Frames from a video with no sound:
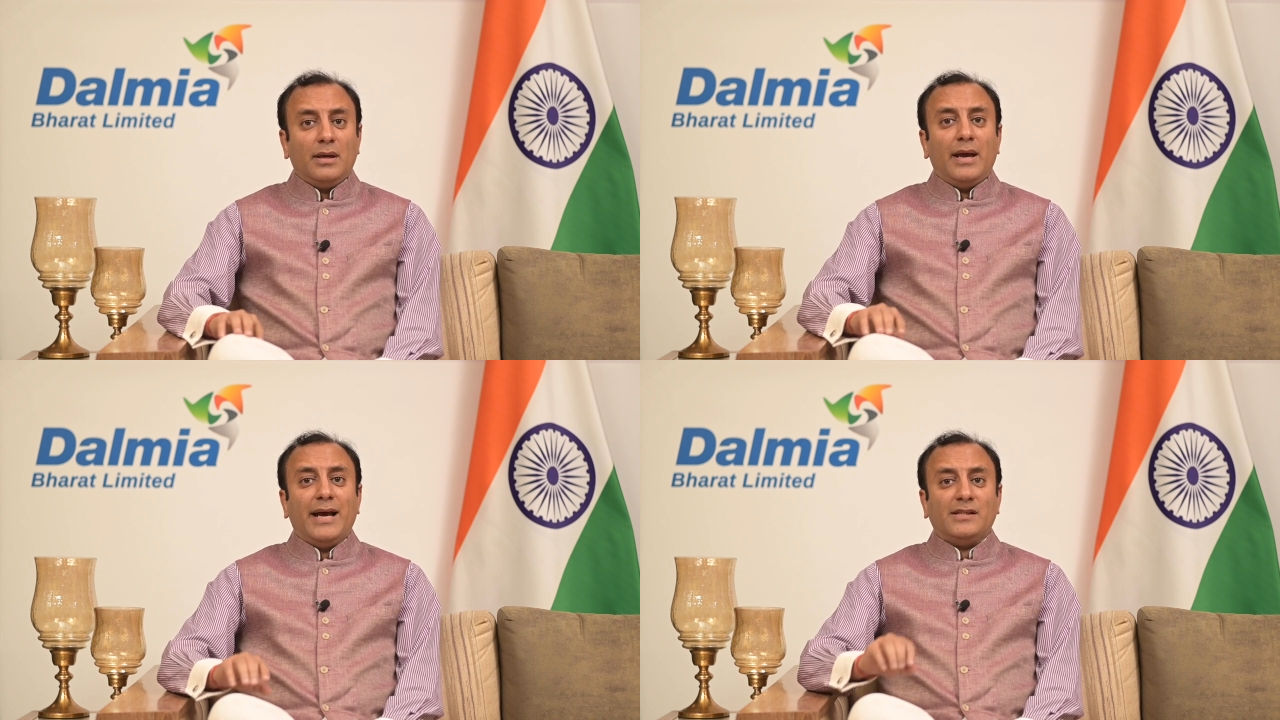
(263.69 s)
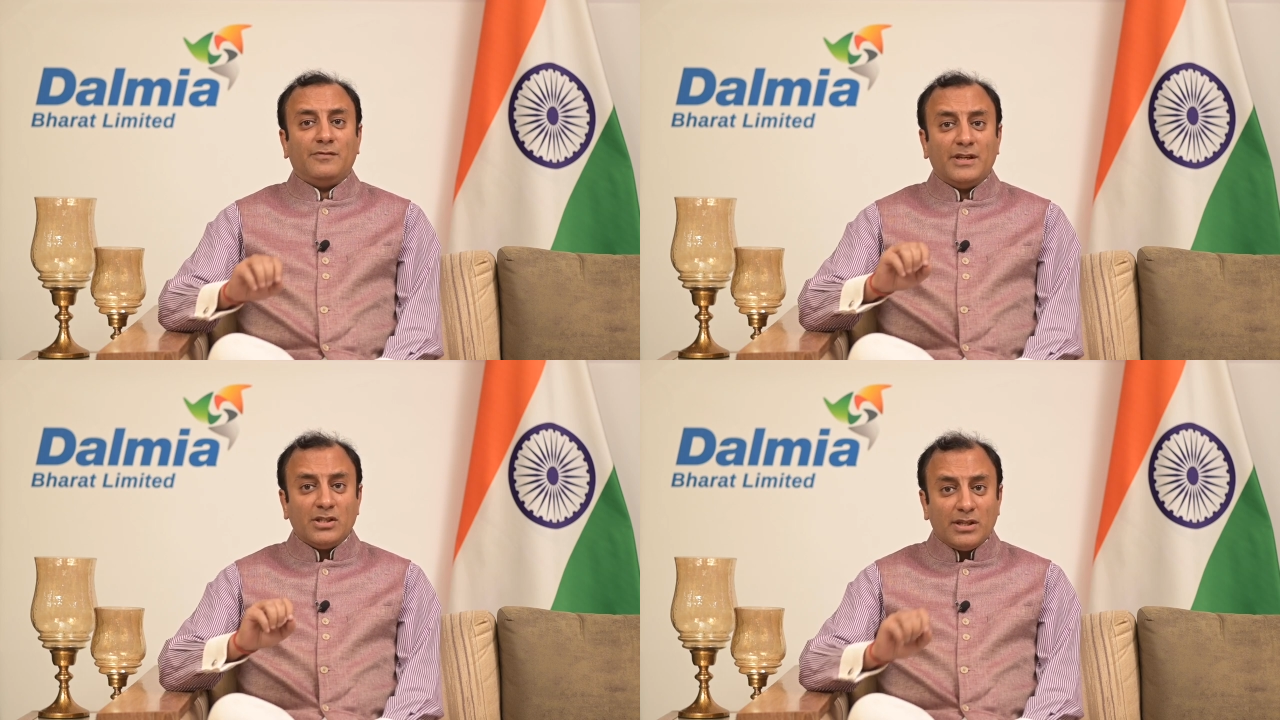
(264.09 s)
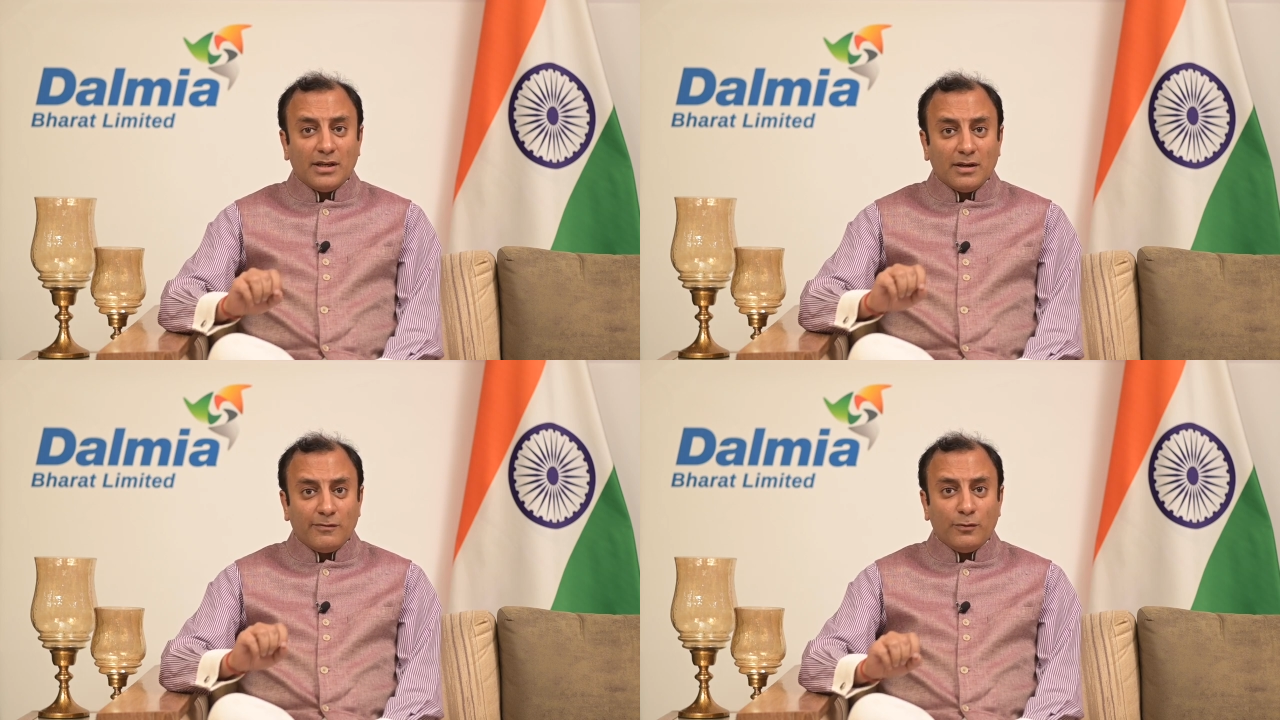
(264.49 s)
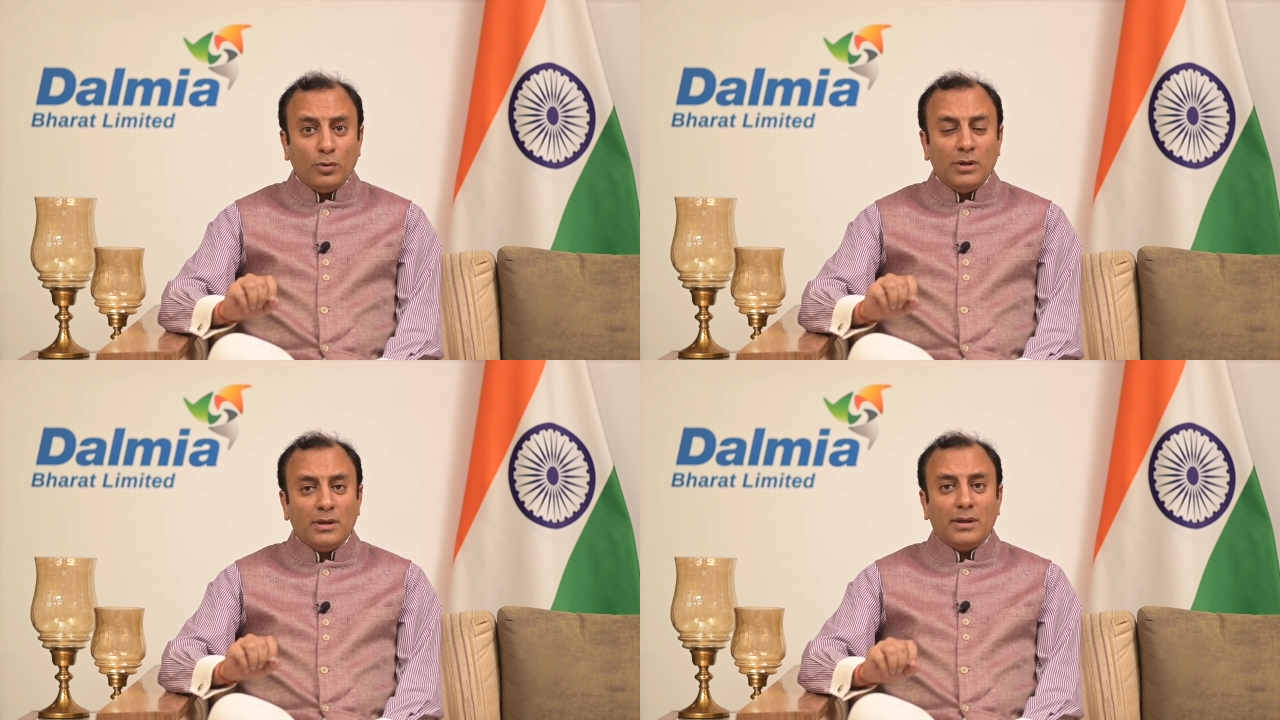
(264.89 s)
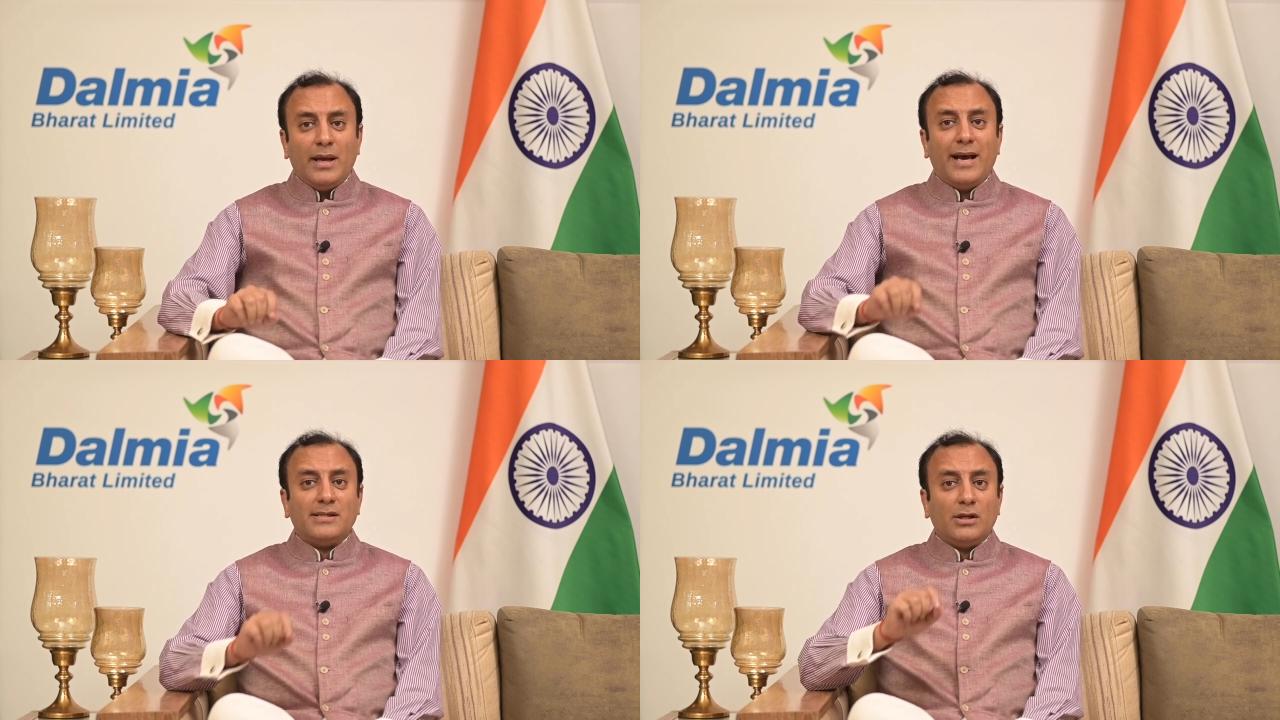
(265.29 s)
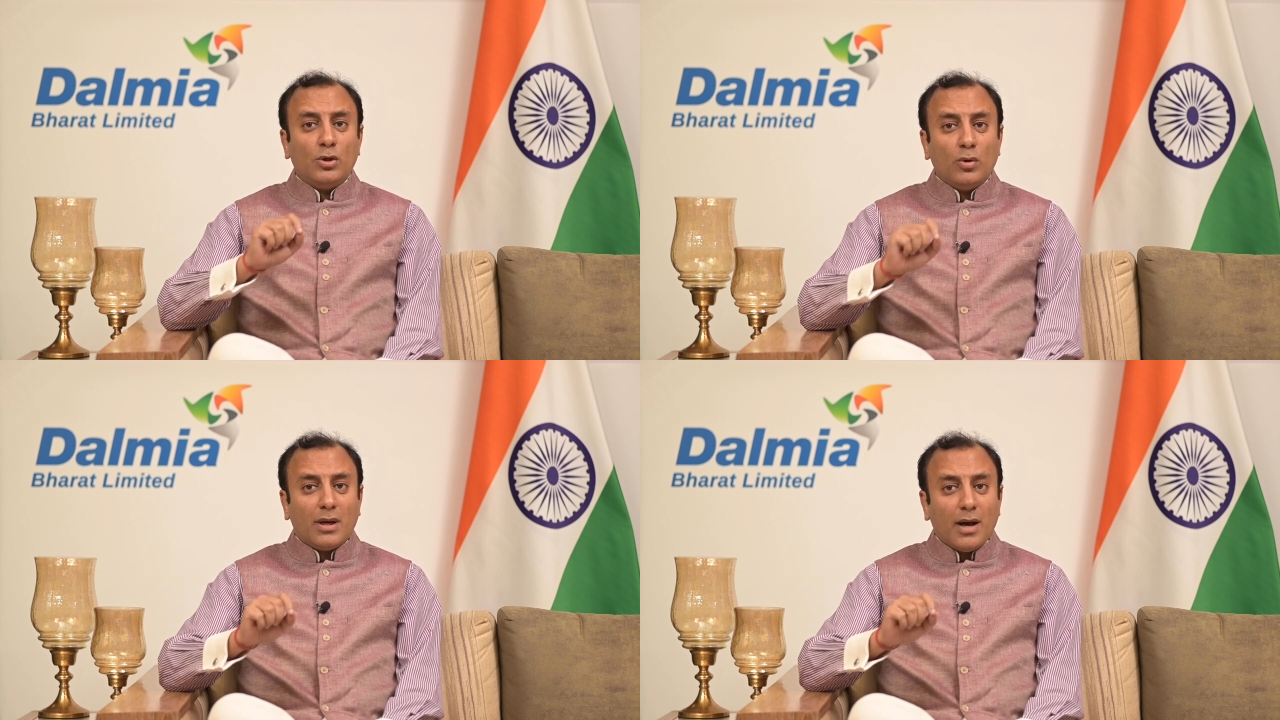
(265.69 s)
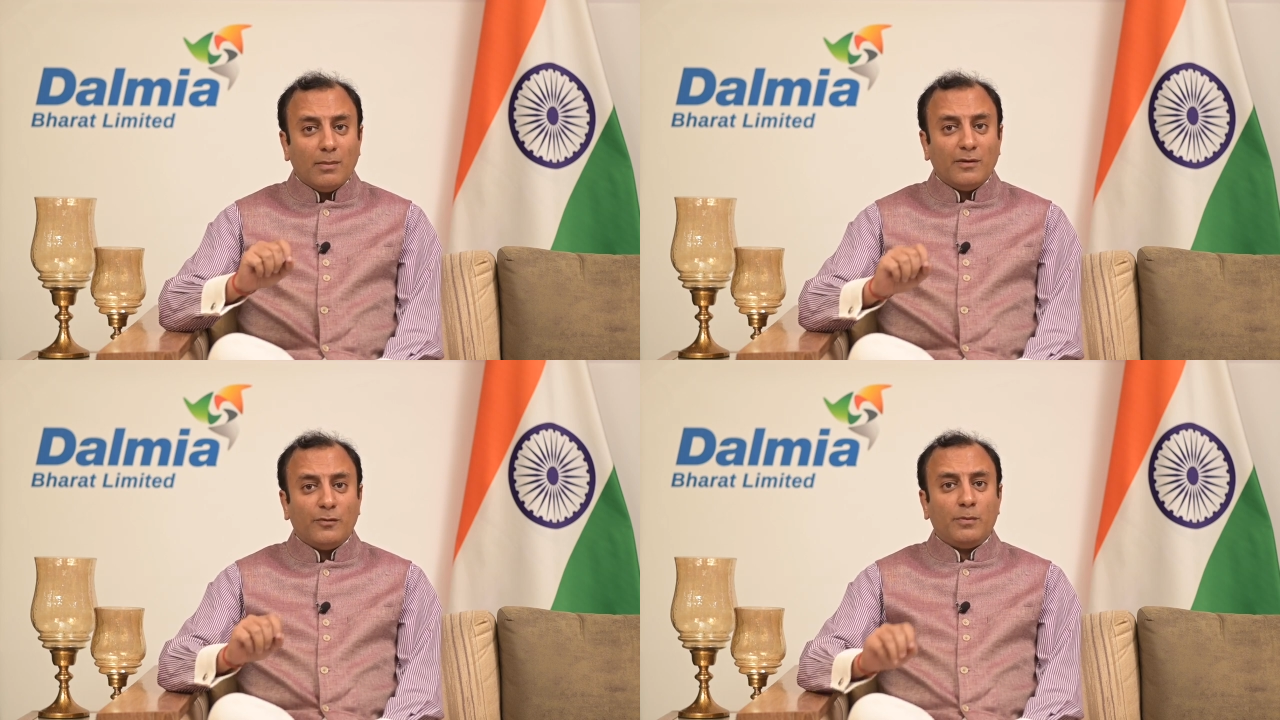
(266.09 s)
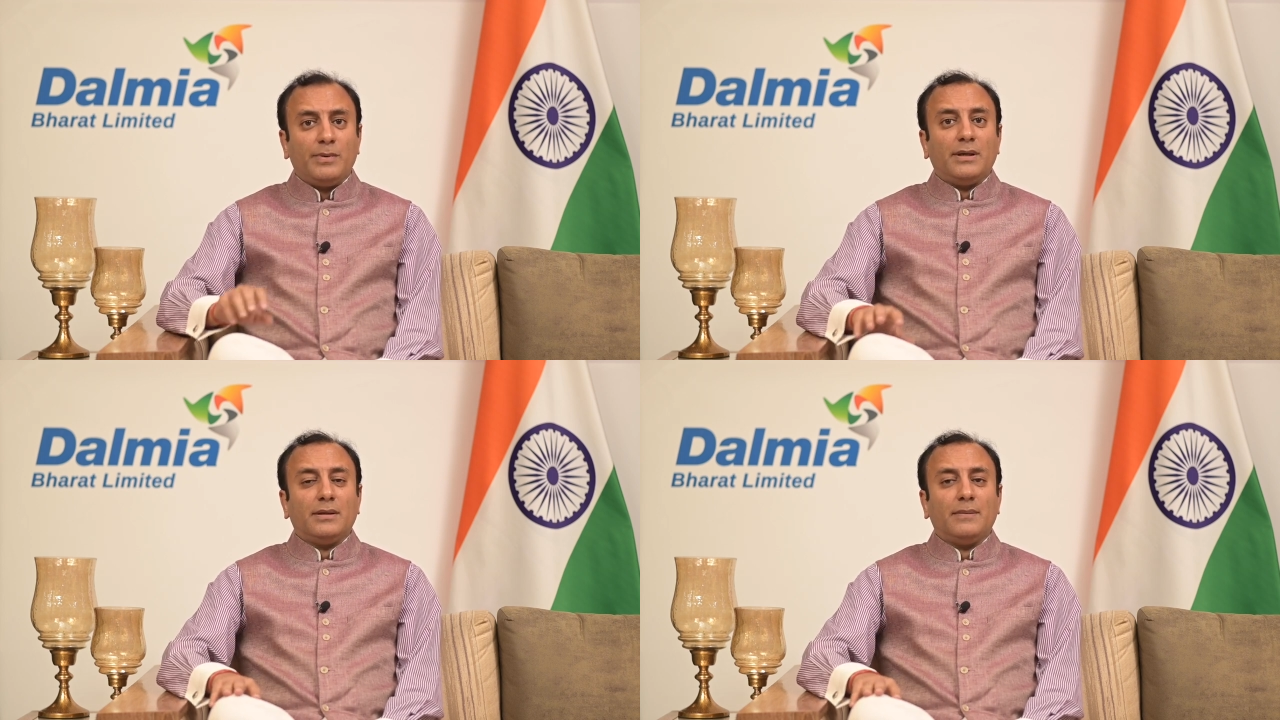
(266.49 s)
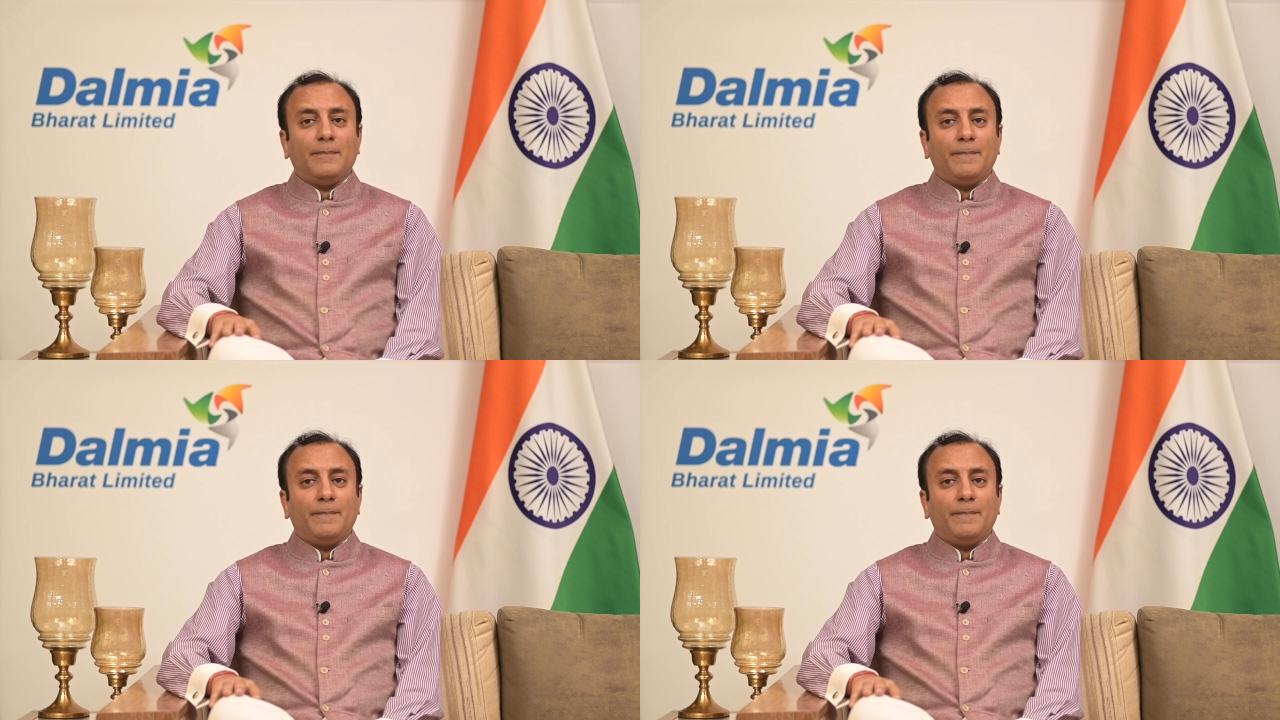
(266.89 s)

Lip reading: as vegetarian food has a lower carbon footprint.